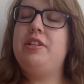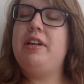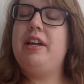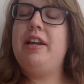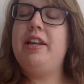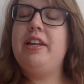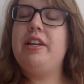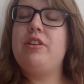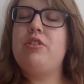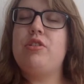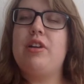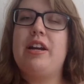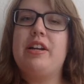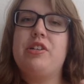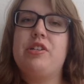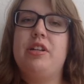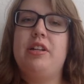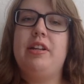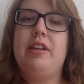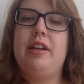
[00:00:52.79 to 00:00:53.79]
any
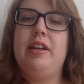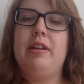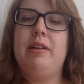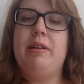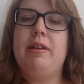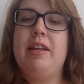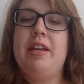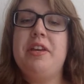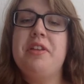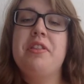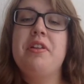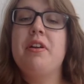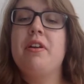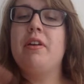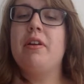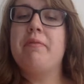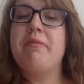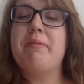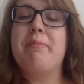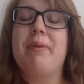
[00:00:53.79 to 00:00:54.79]
attraction in
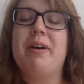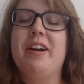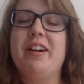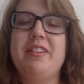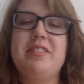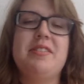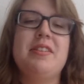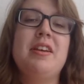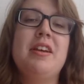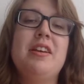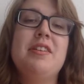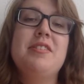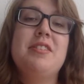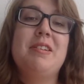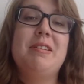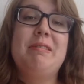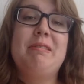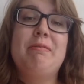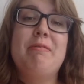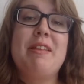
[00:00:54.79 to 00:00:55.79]
either of the parks.
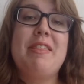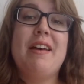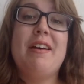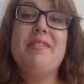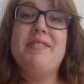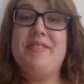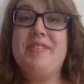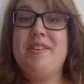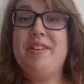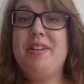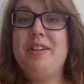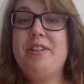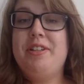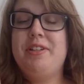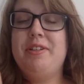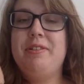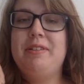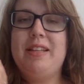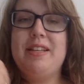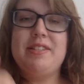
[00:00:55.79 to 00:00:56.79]
So without further
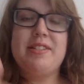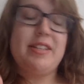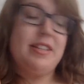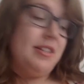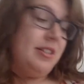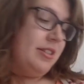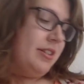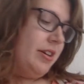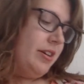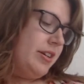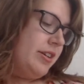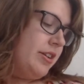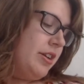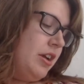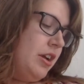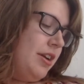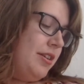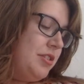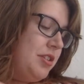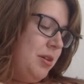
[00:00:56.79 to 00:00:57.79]
ado, let's get started.
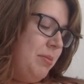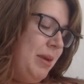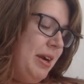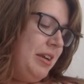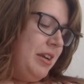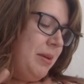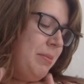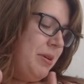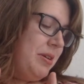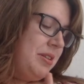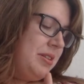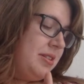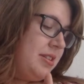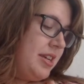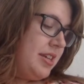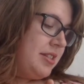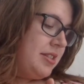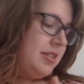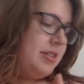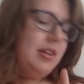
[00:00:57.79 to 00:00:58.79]
So my number
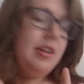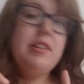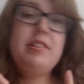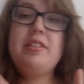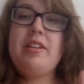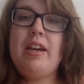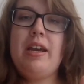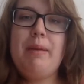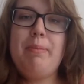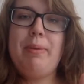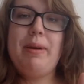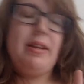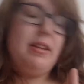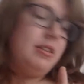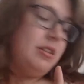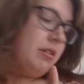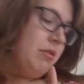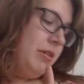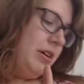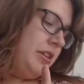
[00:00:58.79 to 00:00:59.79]
6 tip
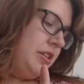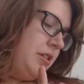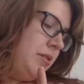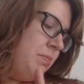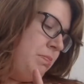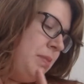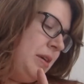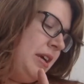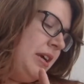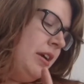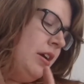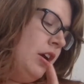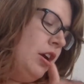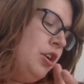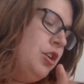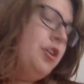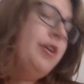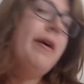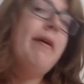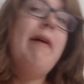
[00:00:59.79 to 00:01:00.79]
is going to be
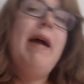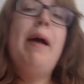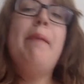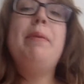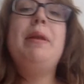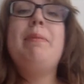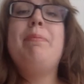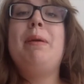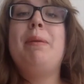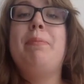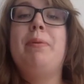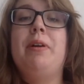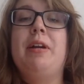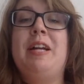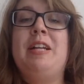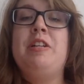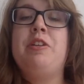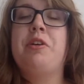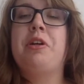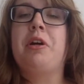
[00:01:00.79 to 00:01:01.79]
know how many people are
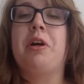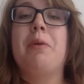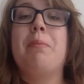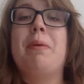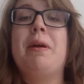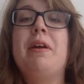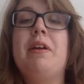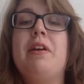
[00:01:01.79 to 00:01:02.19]
in your group.